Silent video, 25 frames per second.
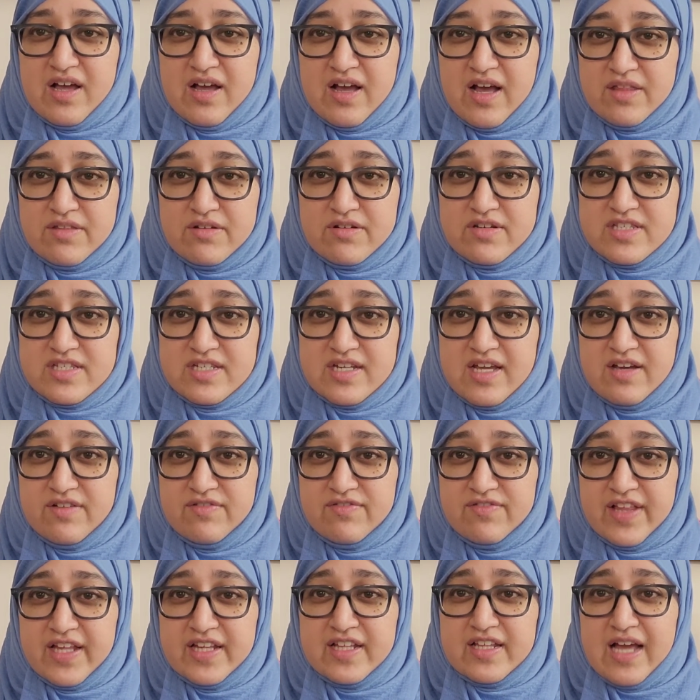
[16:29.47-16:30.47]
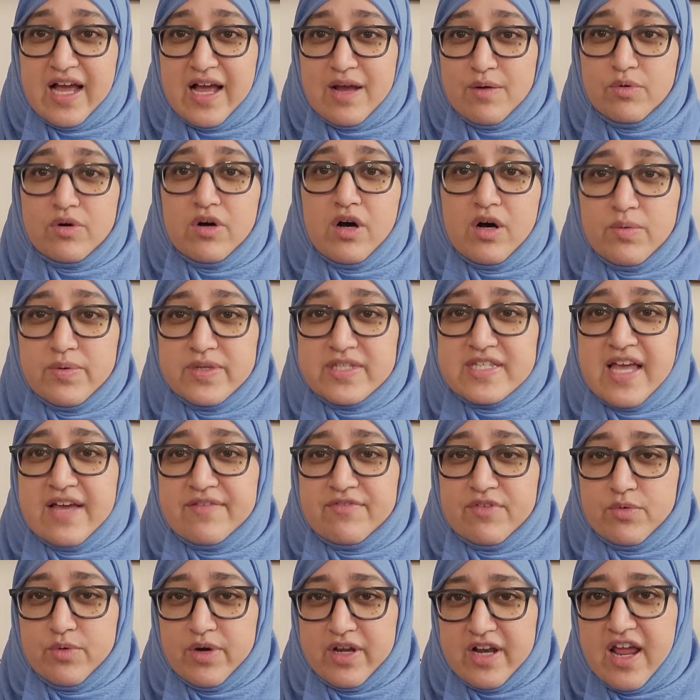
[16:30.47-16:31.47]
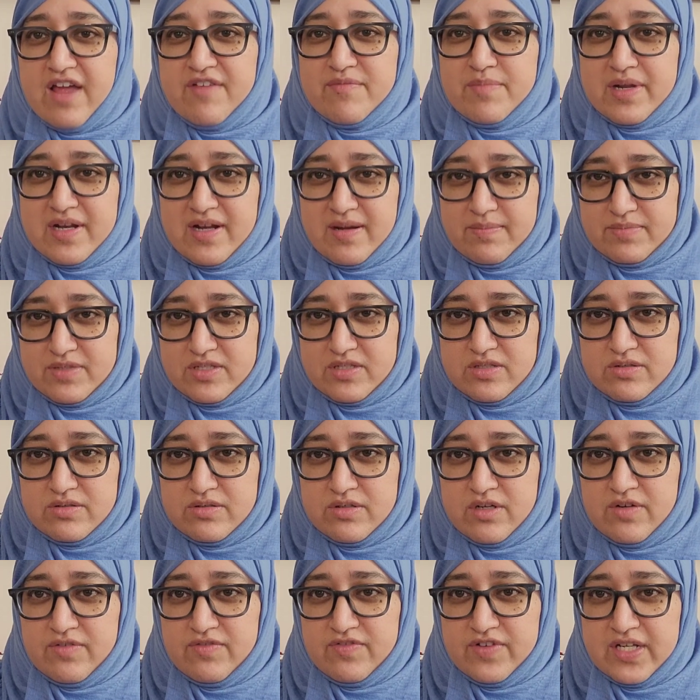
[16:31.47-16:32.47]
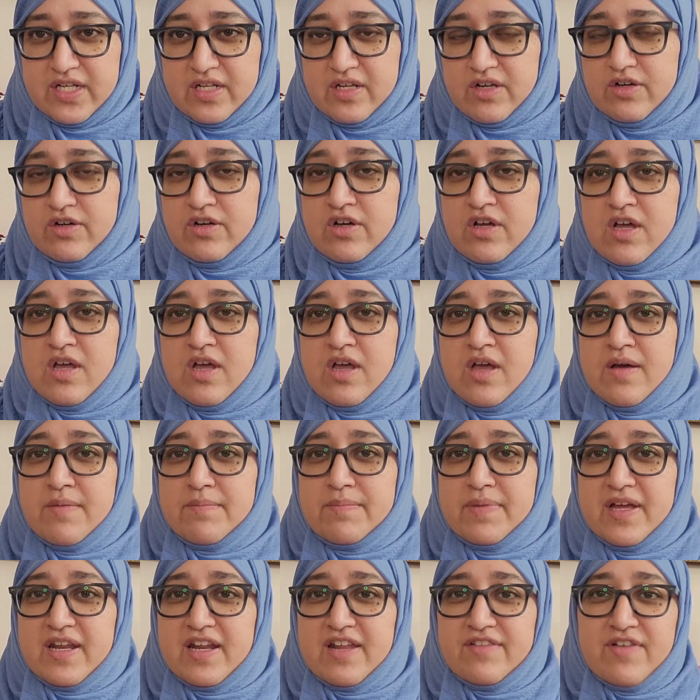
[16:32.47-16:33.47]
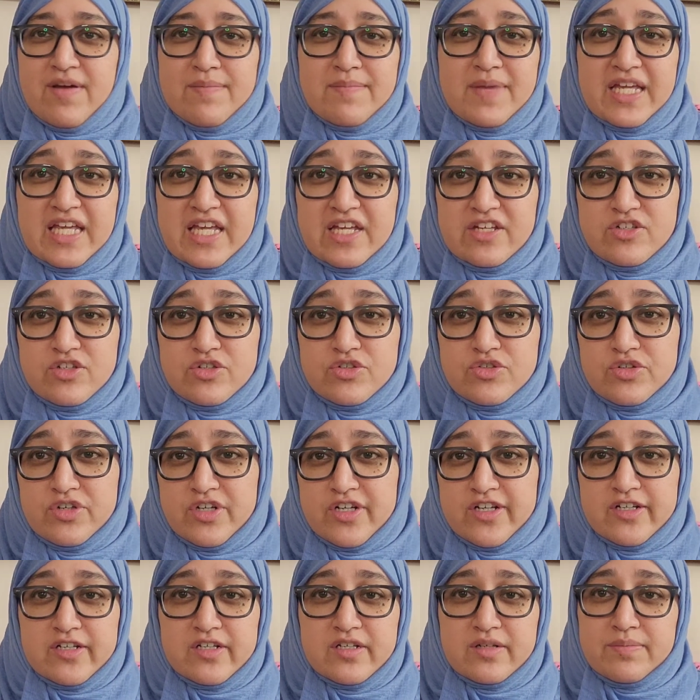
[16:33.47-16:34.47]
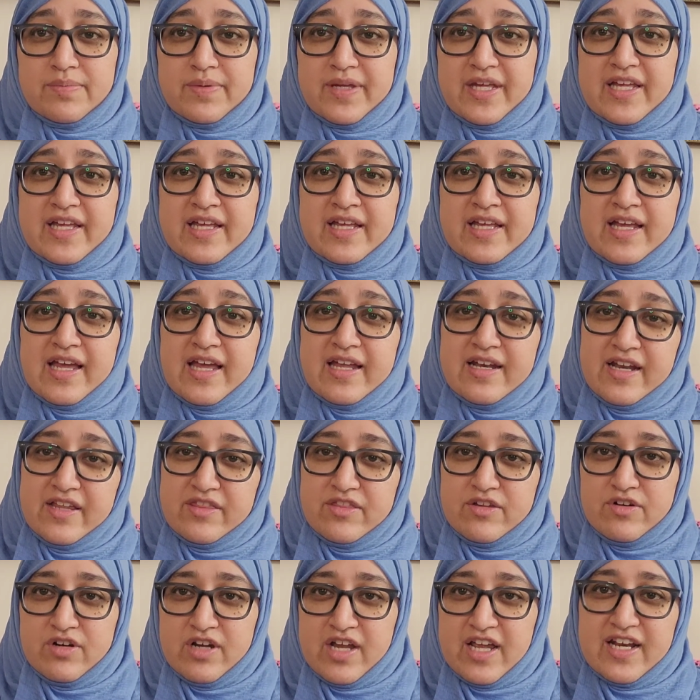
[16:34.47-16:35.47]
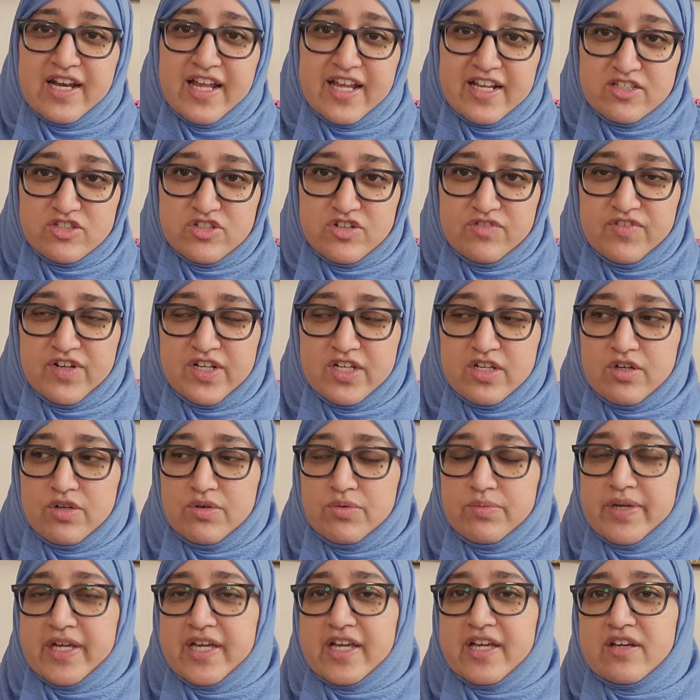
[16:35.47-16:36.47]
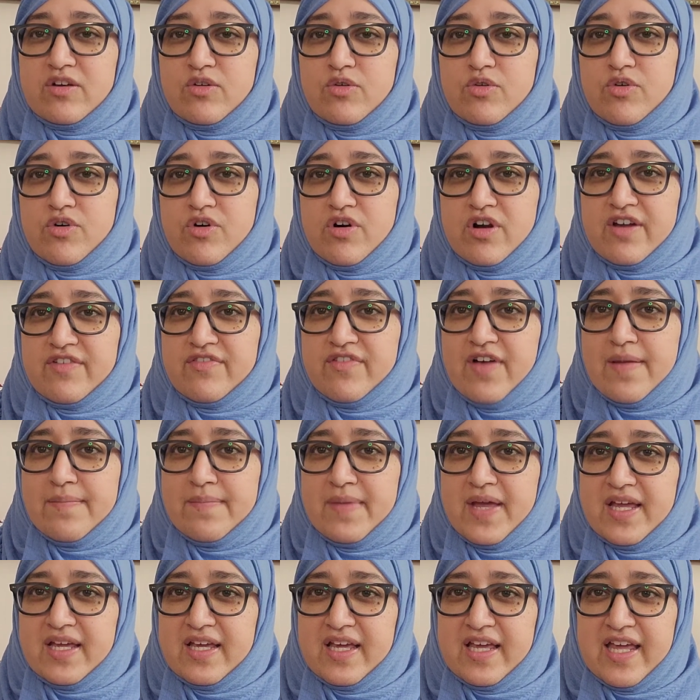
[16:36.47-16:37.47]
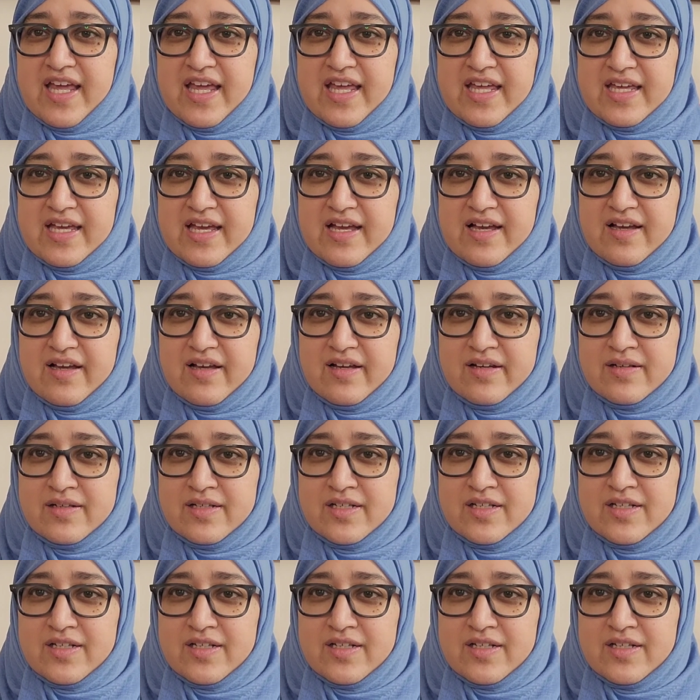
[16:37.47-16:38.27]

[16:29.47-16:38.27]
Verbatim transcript: other stuff, like I will always have a what I've been up to video. But if I make a tutorial, it'll be another an extra video a week, or if I make a, uh,